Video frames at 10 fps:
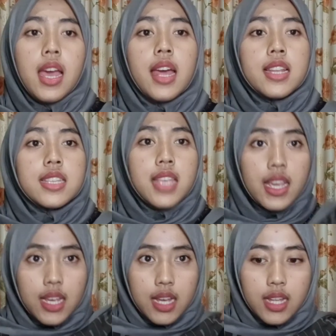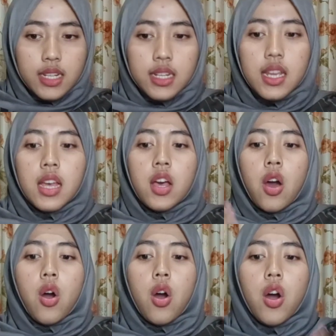And second,
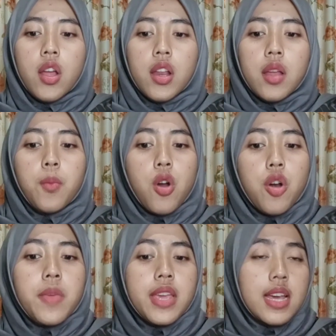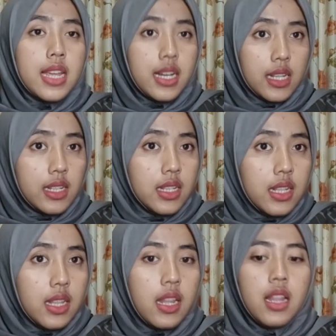on a more
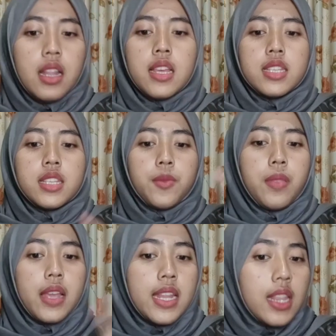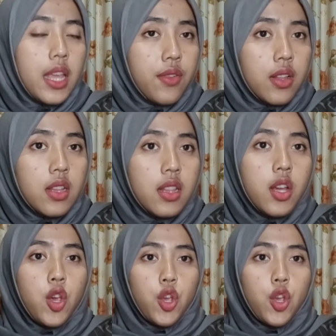mechanical lesson planning level,